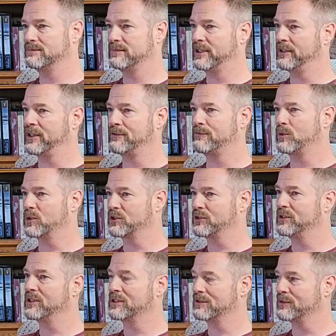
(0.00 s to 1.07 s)
They force you
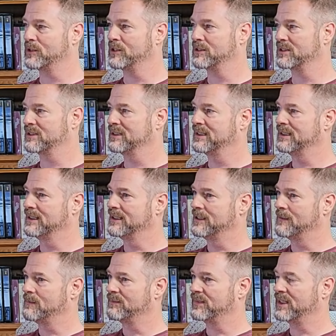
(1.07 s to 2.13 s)
to convert,
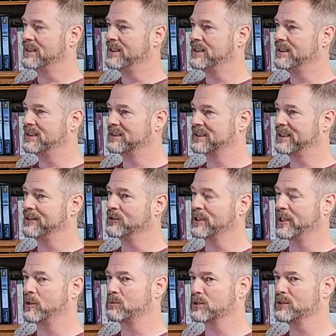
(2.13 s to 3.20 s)
and then they say,
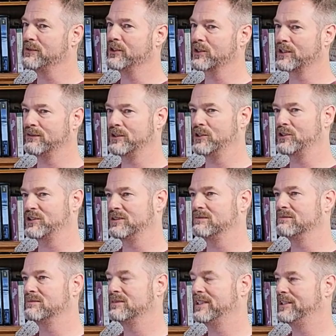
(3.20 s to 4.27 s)
okay, to prove your conversion,
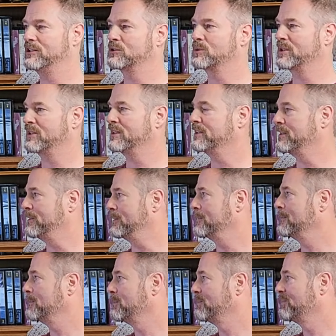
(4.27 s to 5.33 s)
here's what you're going to do.
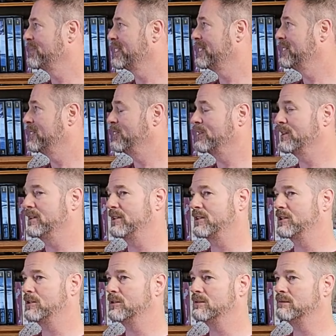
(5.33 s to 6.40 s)
You're going to
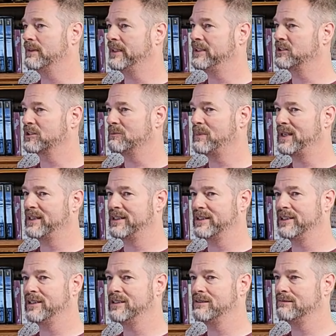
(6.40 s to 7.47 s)
go eat some
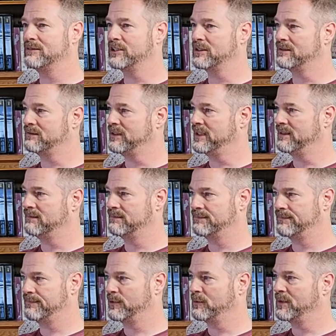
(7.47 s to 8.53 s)
bacon.
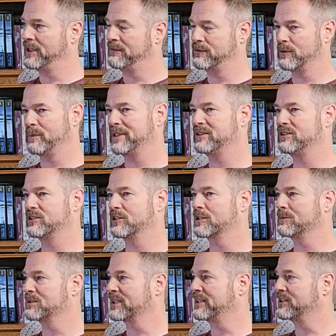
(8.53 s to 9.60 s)
They forbid
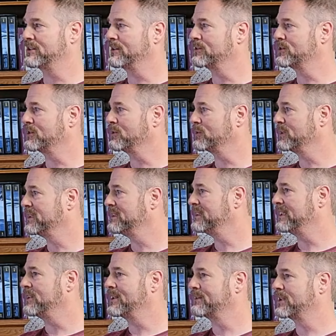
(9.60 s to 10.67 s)
circumcising your children,
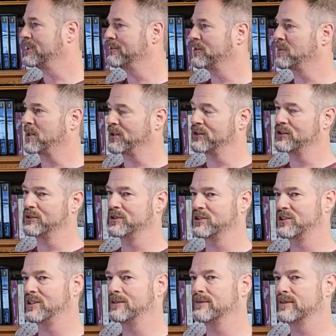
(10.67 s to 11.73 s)
and you have to give up all the Jewish
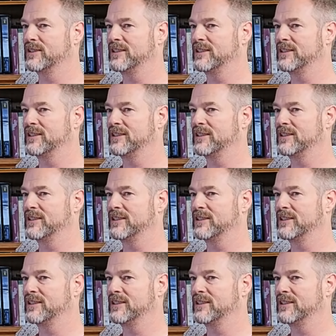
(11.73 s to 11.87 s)
stuff.